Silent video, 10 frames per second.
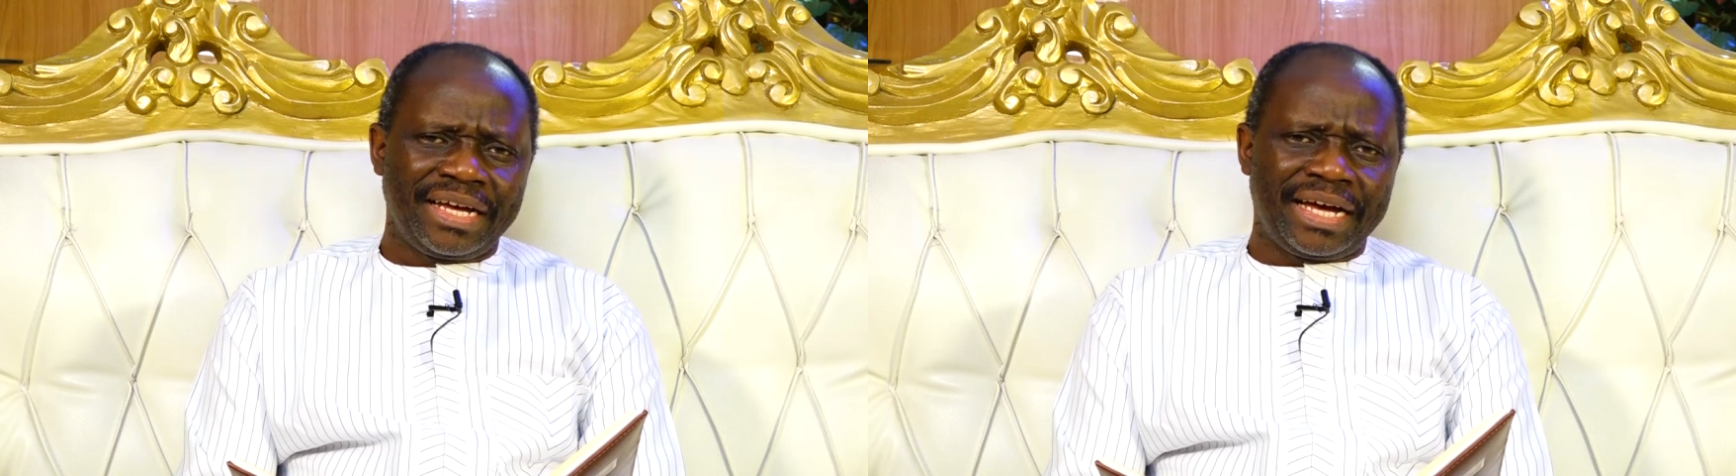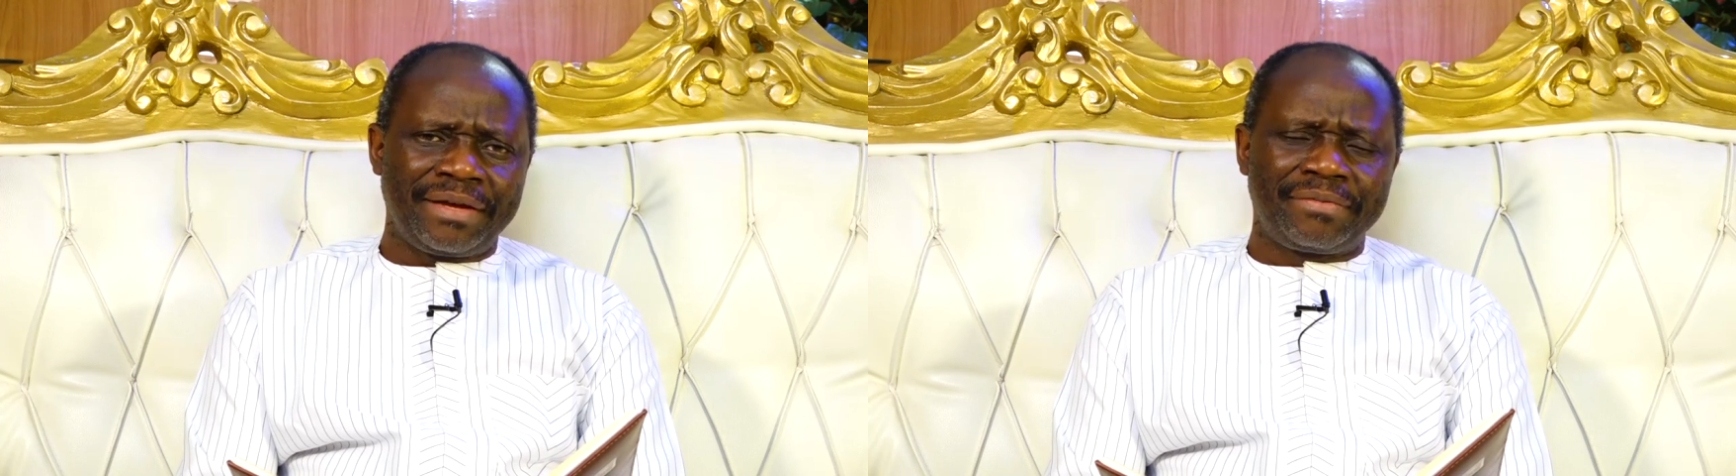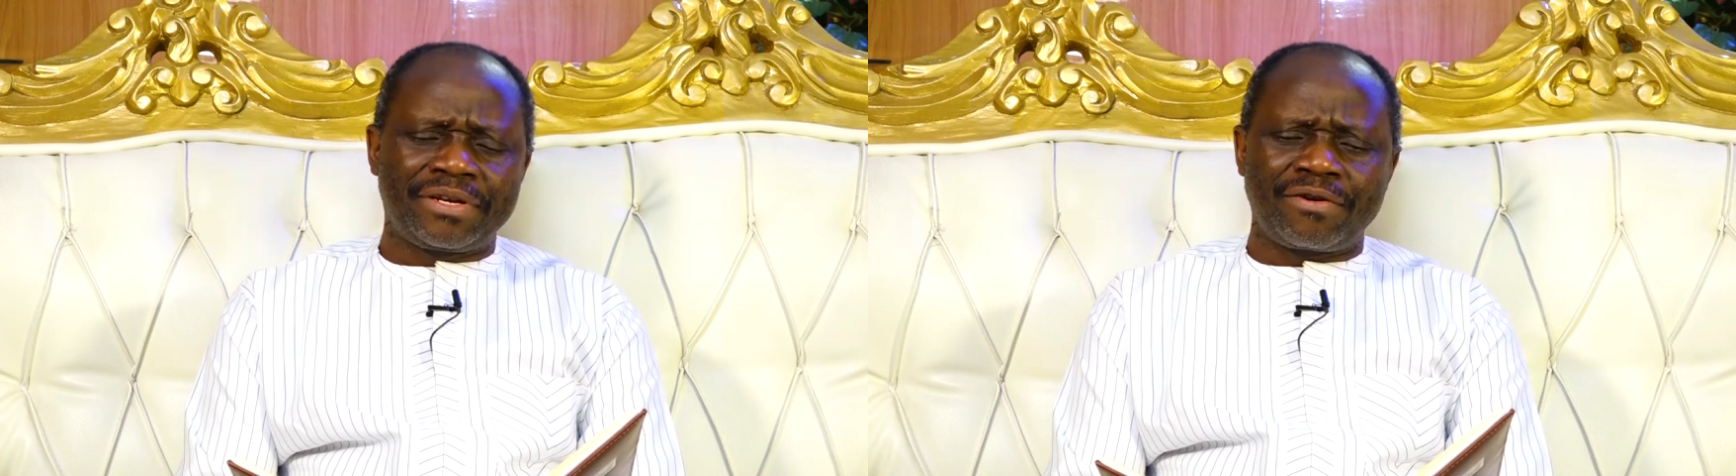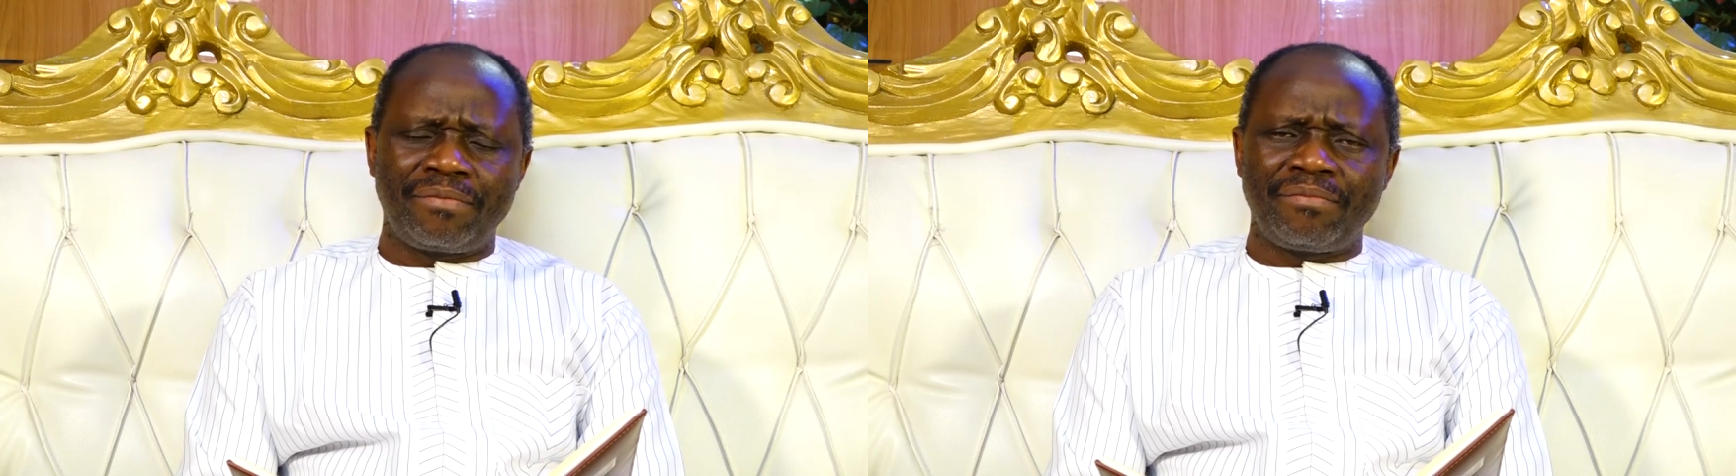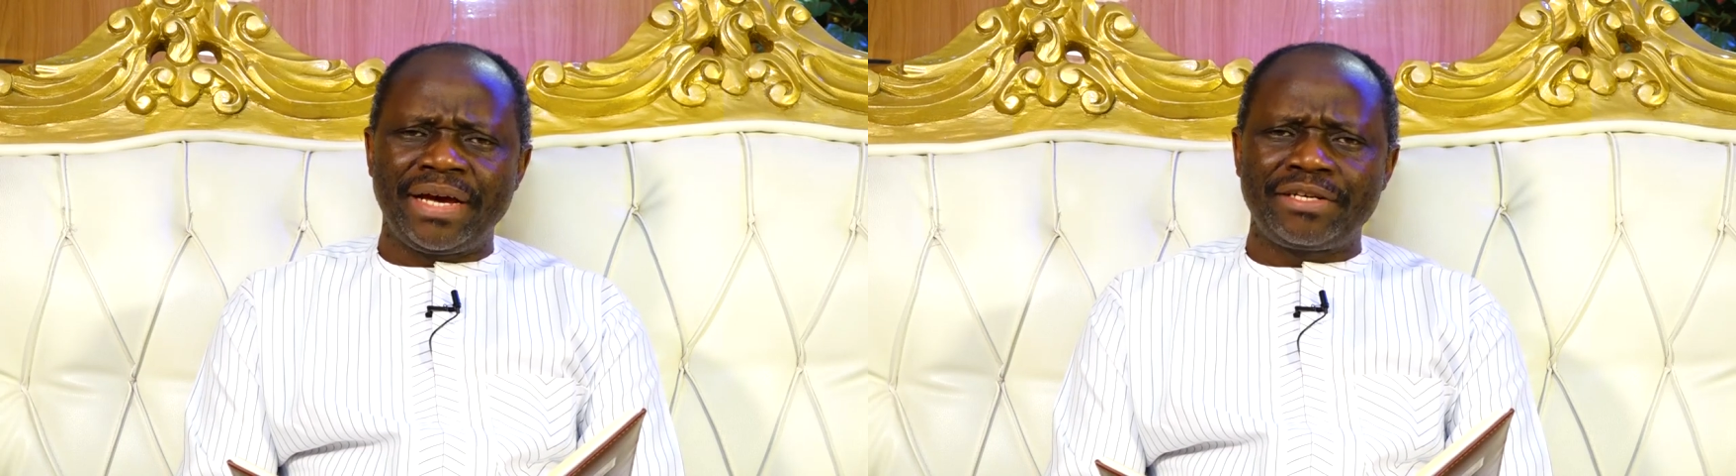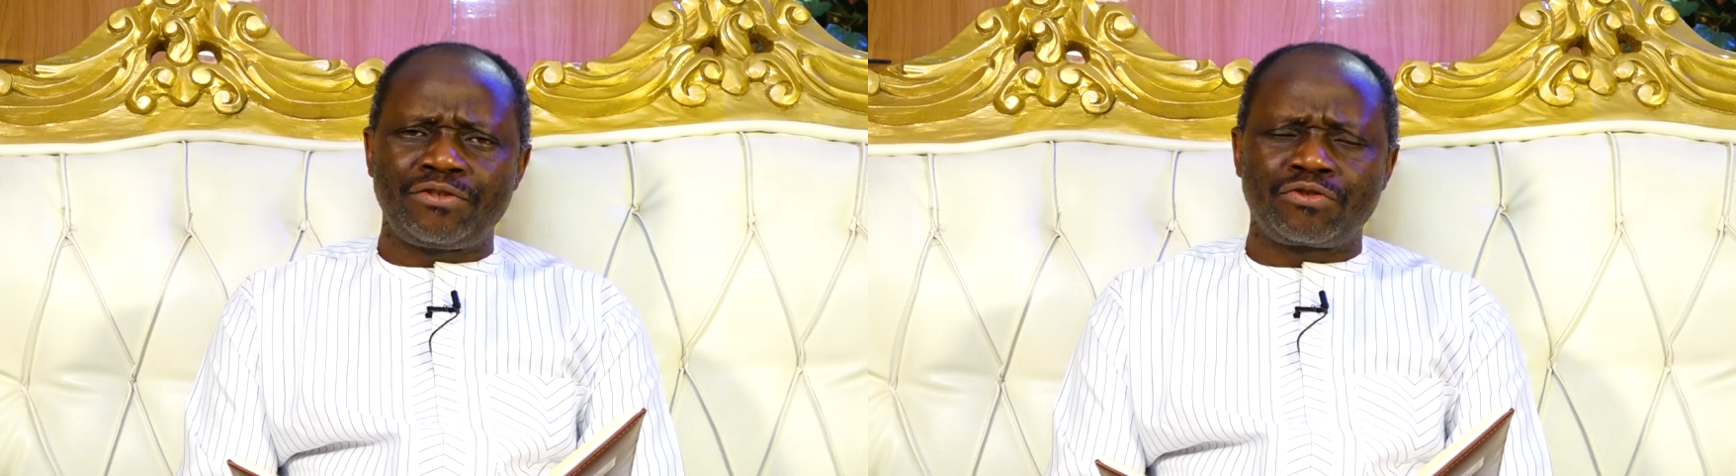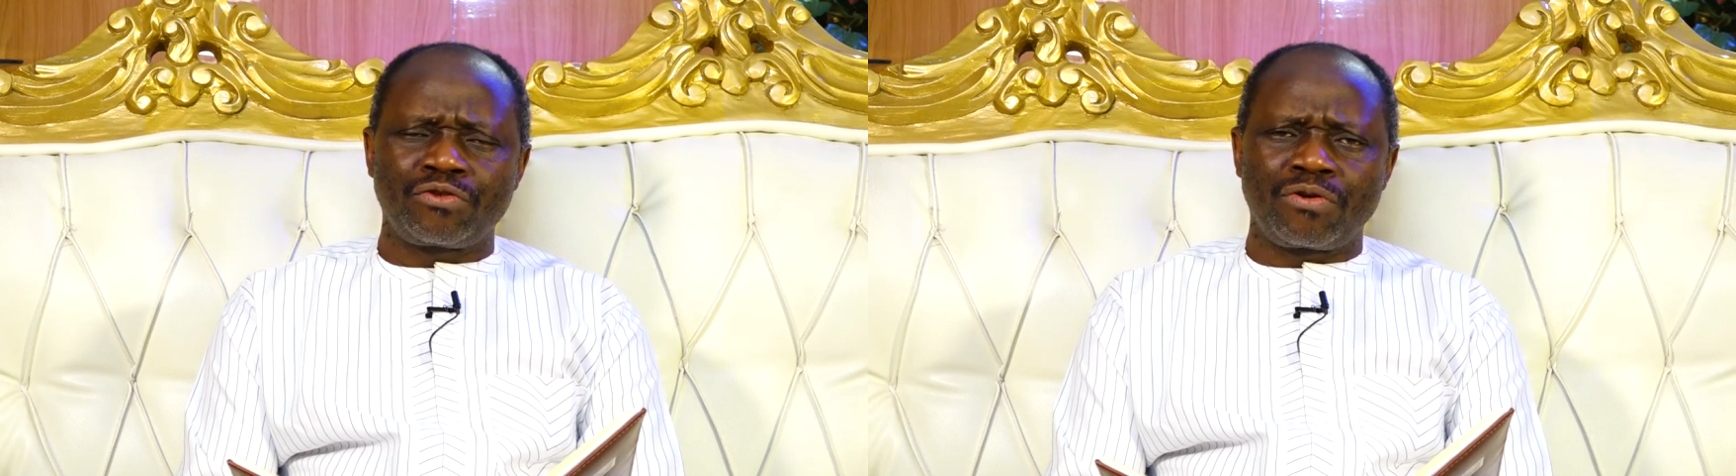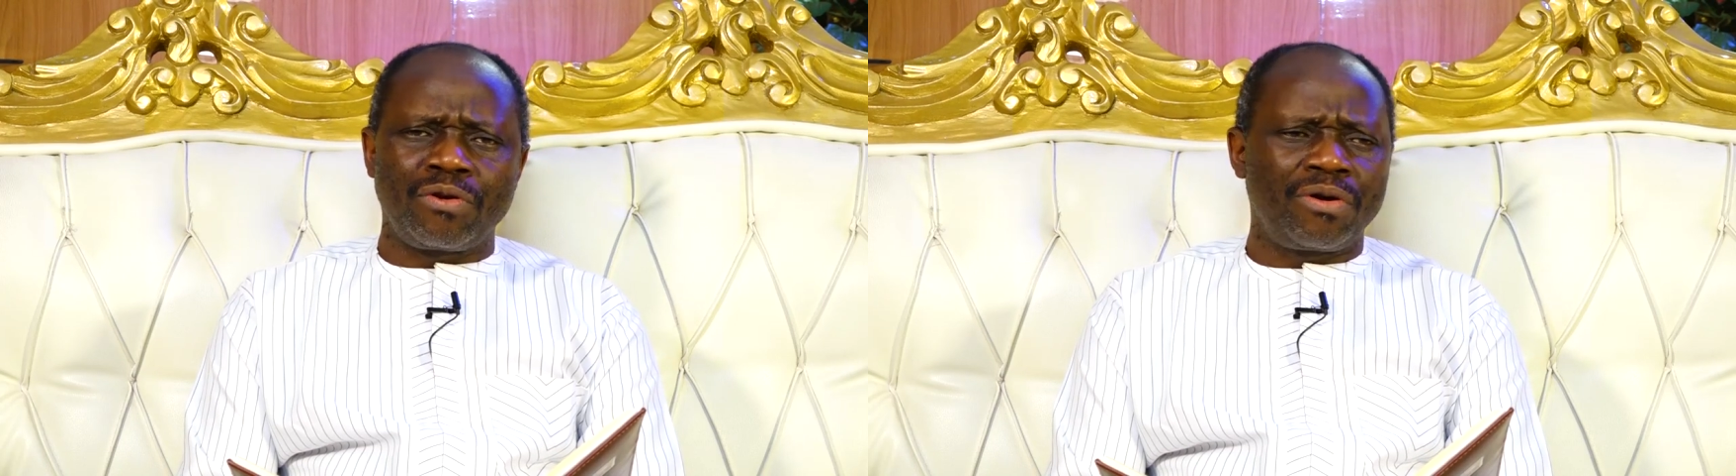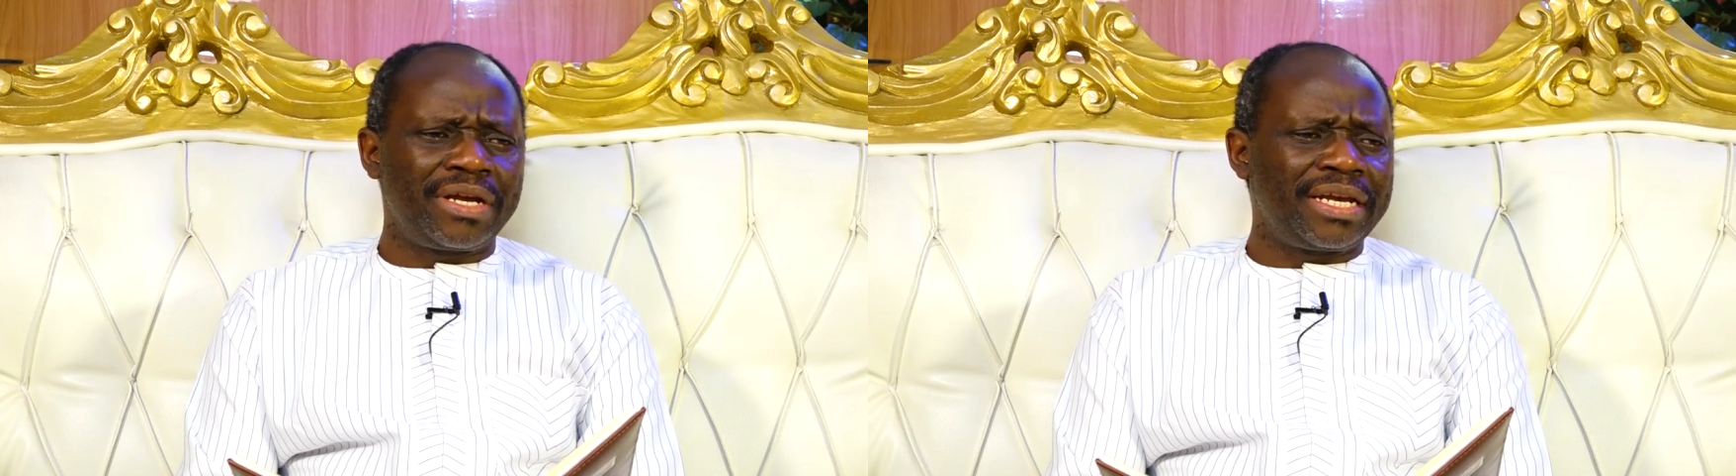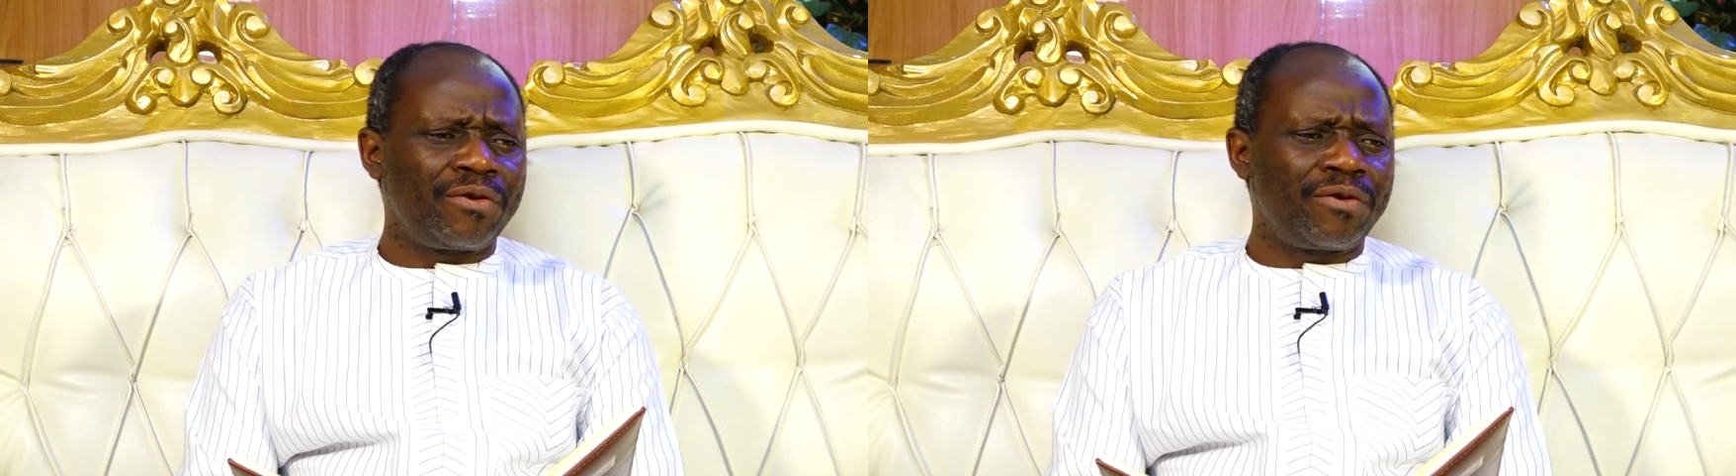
I commend you to God and